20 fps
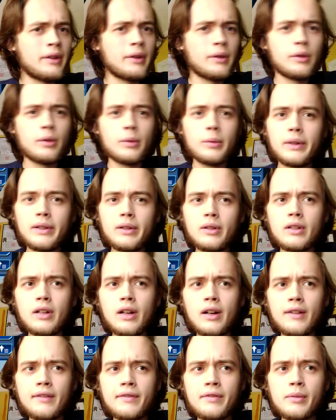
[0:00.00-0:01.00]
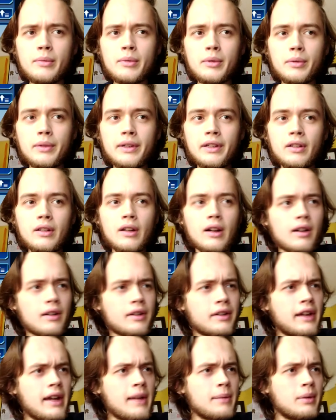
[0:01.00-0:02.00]
there's a real card from a real
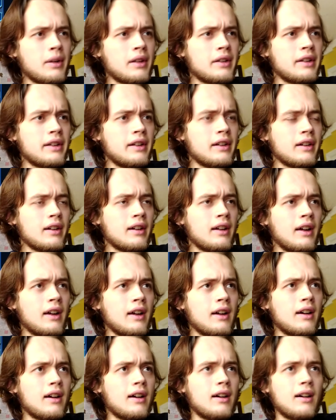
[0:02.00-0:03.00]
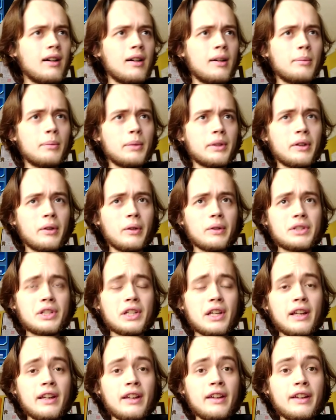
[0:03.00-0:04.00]
archetype on here.
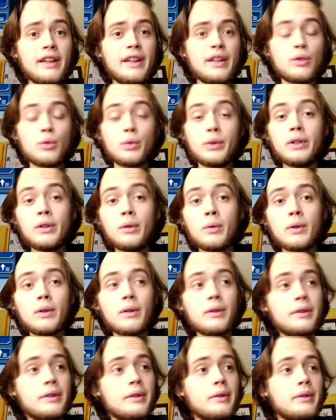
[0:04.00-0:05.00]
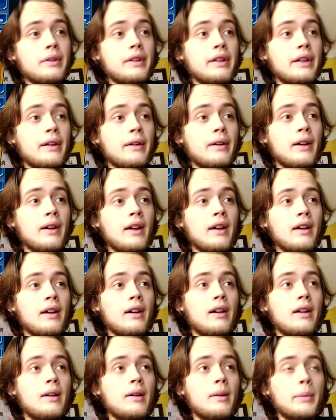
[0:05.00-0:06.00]
Madolche in real world
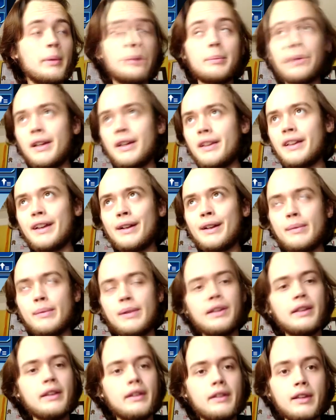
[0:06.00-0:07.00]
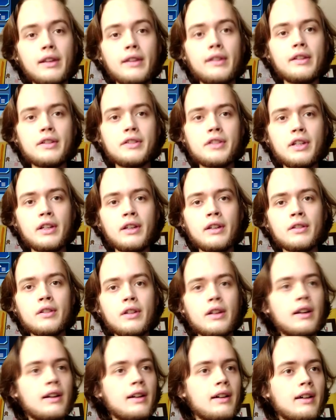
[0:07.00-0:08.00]
Yu-Gi-Oh! And by that I mean the TCG,
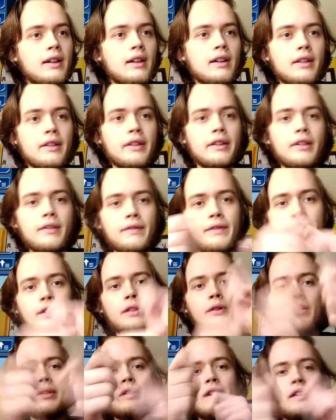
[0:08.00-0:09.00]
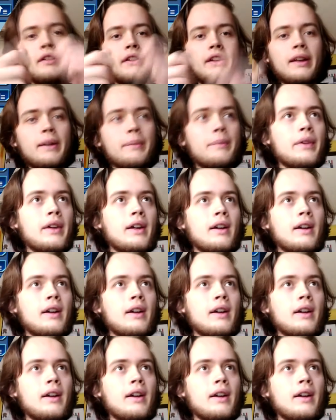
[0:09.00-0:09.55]
the physical card game.